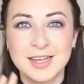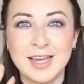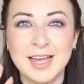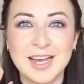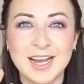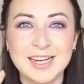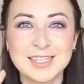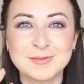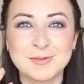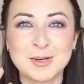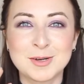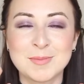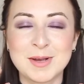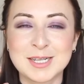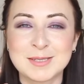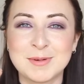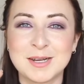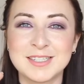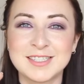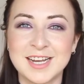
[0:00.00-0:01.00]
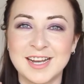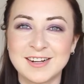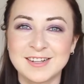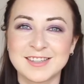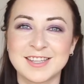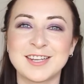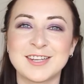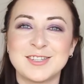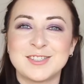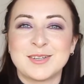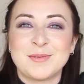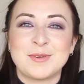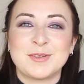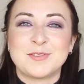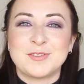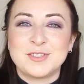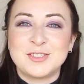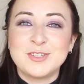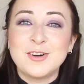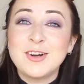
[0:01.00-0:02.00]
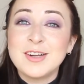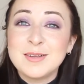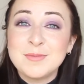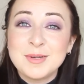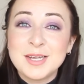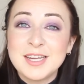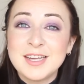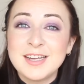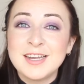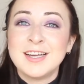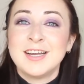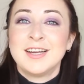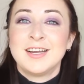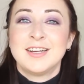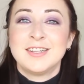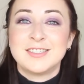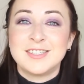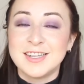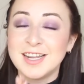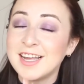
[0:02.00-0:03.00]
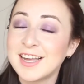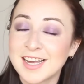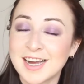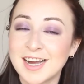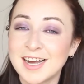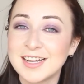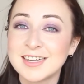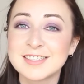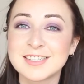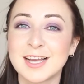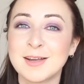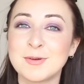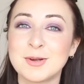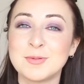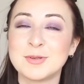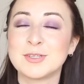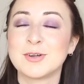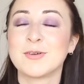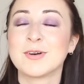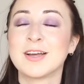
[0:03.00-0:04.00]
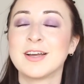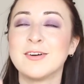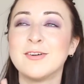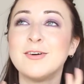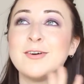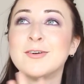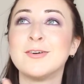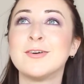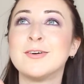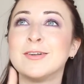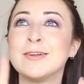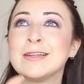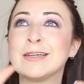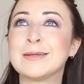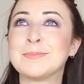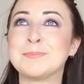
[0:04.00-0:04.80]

Hey guys, welcome back to my channel. Thank you so much for joining me. Today guys, I'm going to be talking all